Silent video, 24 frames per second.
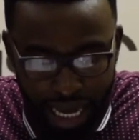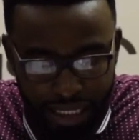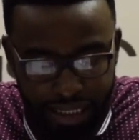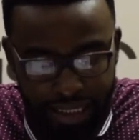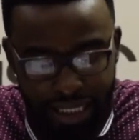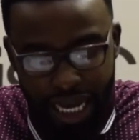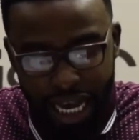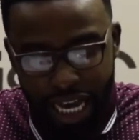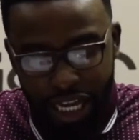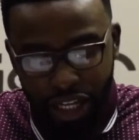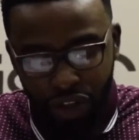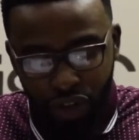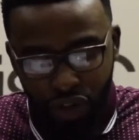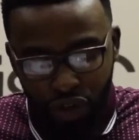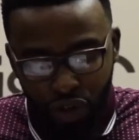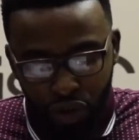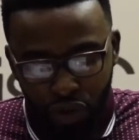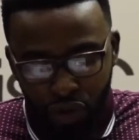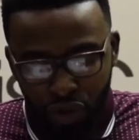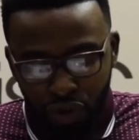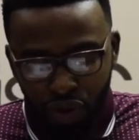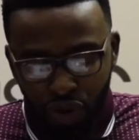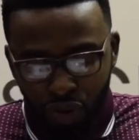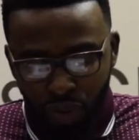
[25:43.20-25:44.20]
and said,
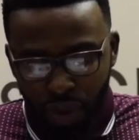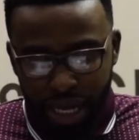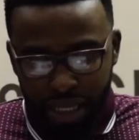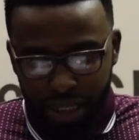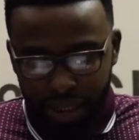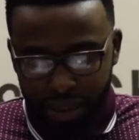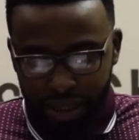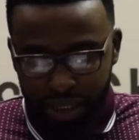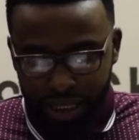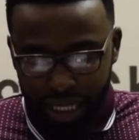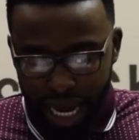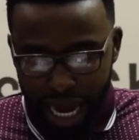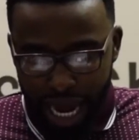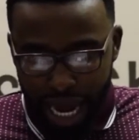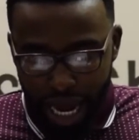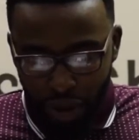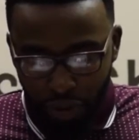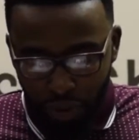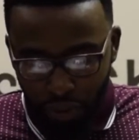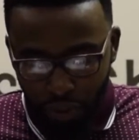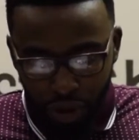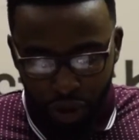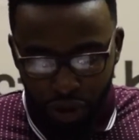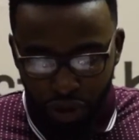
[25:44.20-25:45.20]
Do you
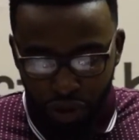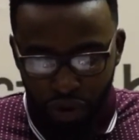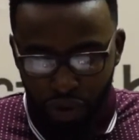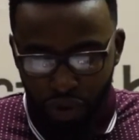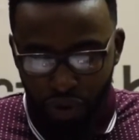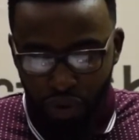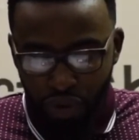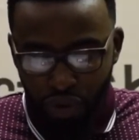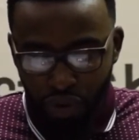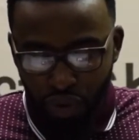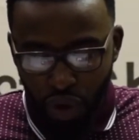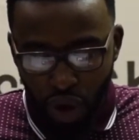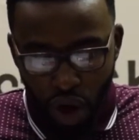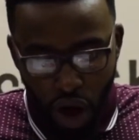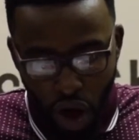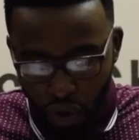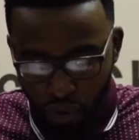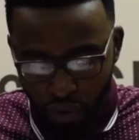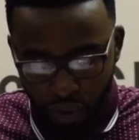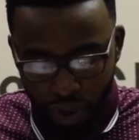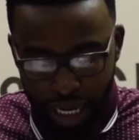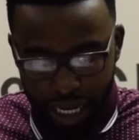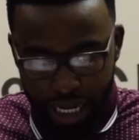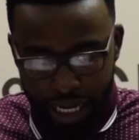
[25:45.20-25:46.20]
understand what you
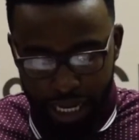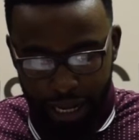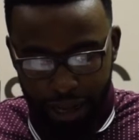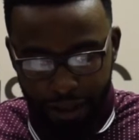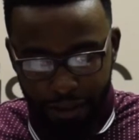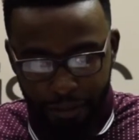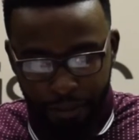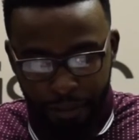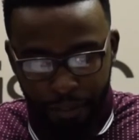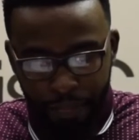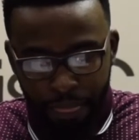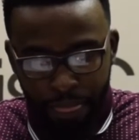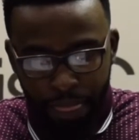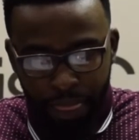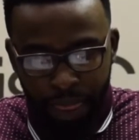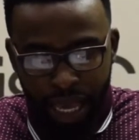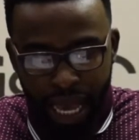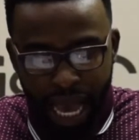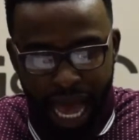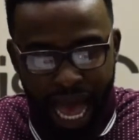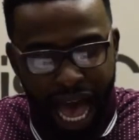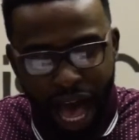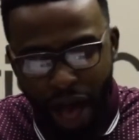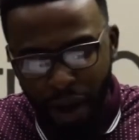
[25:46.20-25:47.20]
are reading?
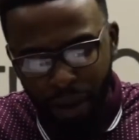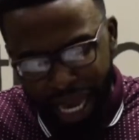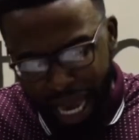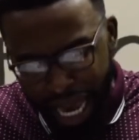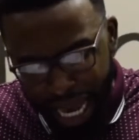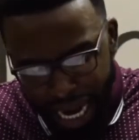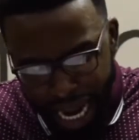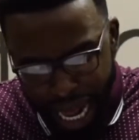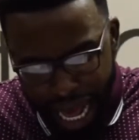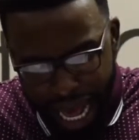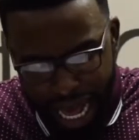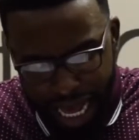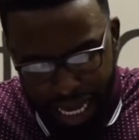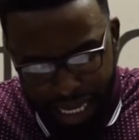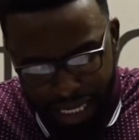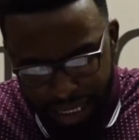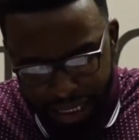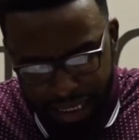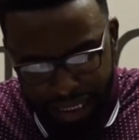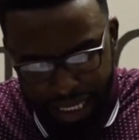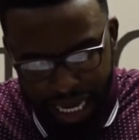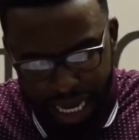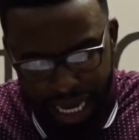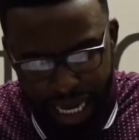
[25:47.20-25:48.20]
How can I,
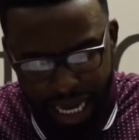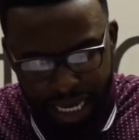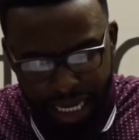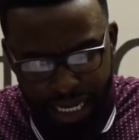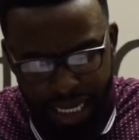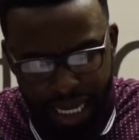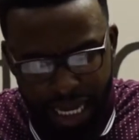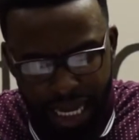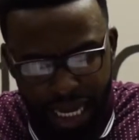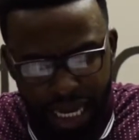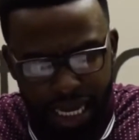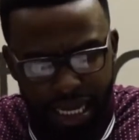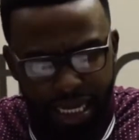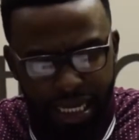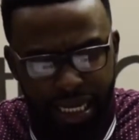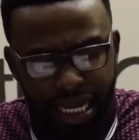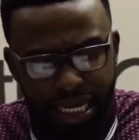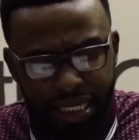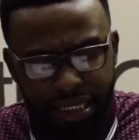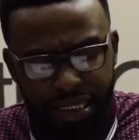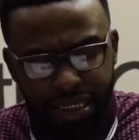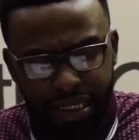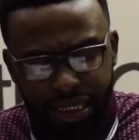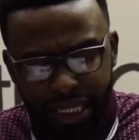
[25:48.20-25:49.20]
he said,
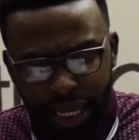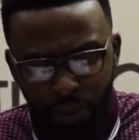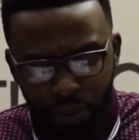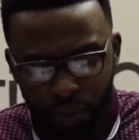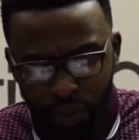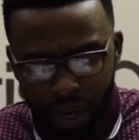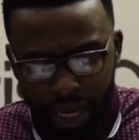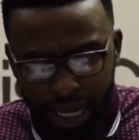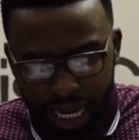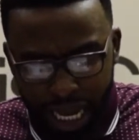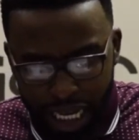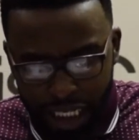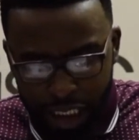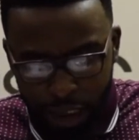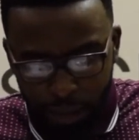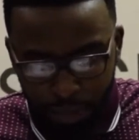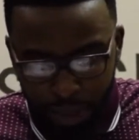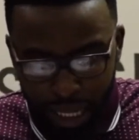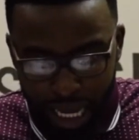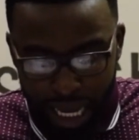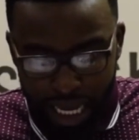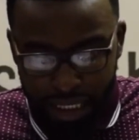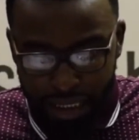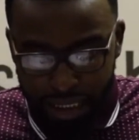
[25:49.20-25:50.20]
unless someone
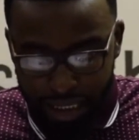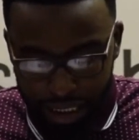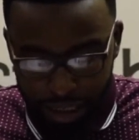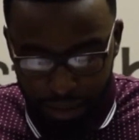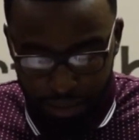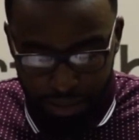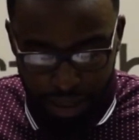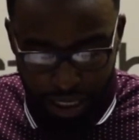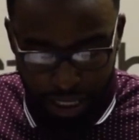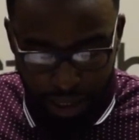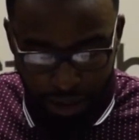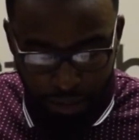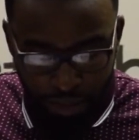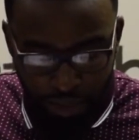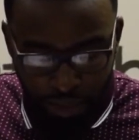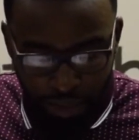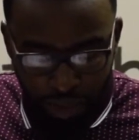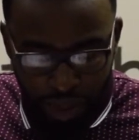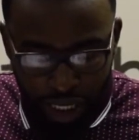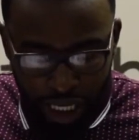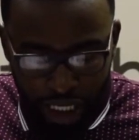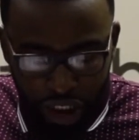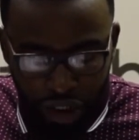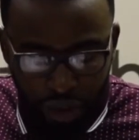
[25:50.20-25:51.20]
explains it to me?
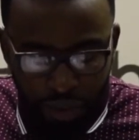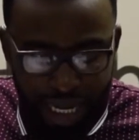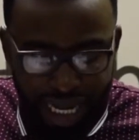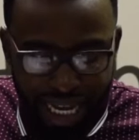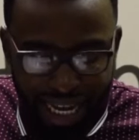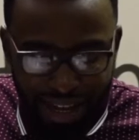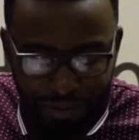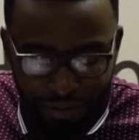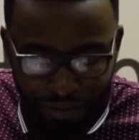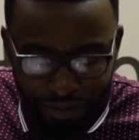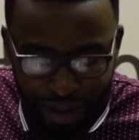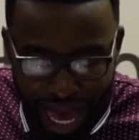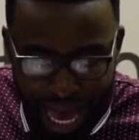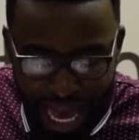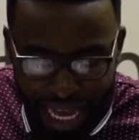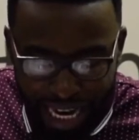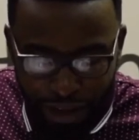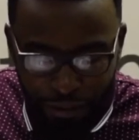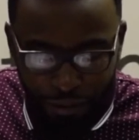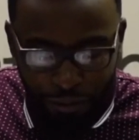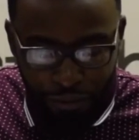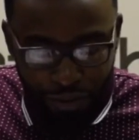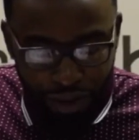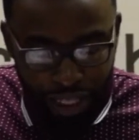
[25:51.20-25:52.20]
So he
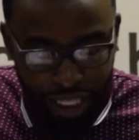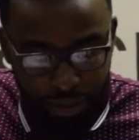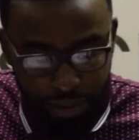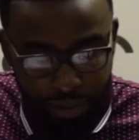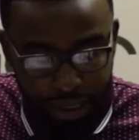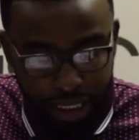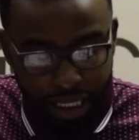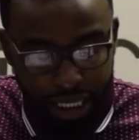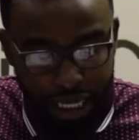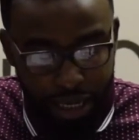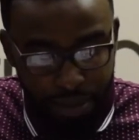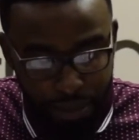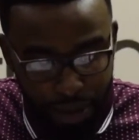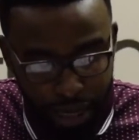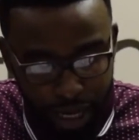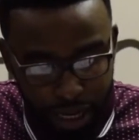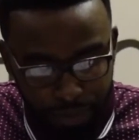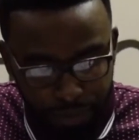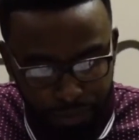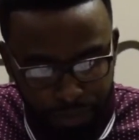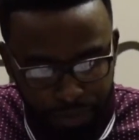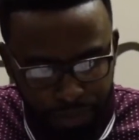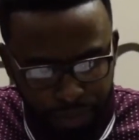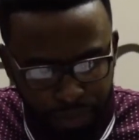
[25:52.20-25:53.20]
invited Philip to come
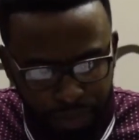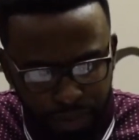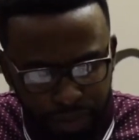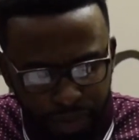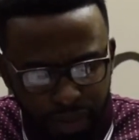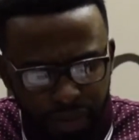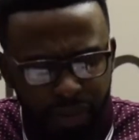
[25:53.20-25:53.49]
up